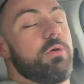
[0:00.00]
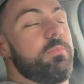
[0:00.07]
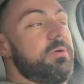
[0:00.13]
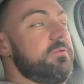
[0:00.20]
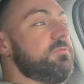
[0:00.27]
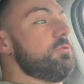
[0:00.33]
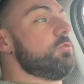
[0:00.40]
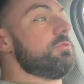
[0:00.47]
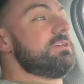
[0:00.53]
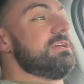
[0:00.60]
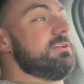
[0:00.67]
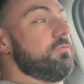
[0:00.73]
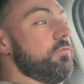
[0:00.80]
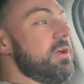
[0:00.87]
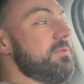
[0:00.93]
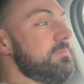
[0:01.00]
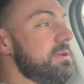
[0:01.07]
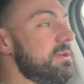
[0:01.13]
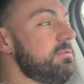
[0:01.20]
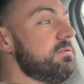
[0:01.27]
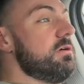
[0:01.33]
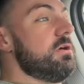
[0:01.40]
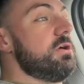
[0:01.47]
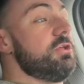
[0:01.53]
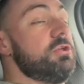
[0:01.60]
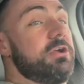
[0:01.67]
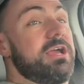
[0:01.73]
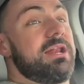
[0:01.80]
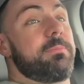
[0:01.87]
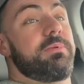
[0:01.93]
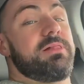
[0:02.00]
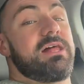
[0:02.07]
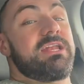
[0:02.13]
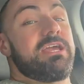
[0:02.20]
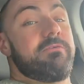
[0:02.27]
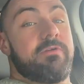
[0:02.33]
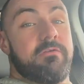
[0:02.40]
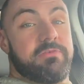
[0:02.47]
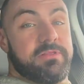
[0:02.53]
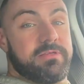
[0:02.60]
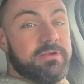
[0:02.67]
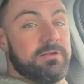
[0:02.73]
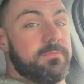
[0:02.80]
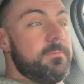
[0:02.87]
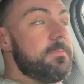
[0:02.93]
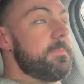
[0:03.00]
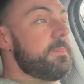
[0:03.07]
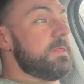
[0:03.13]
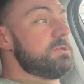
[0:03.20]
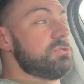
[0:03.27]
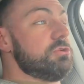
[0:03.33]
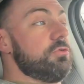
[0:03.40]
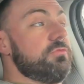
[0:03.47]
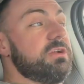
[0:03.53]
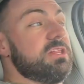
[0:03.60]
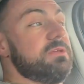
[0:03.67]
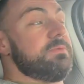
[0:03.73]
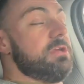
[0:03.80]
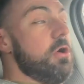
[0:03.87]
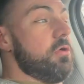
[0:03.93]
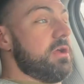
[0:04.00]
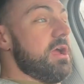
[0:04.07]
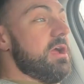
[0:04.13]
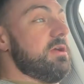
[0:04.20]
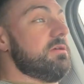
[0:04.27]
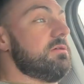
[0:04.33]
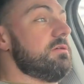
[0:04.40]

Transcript: But if you only eat red meat, you're getting plenty of everything. So you'll really be okay.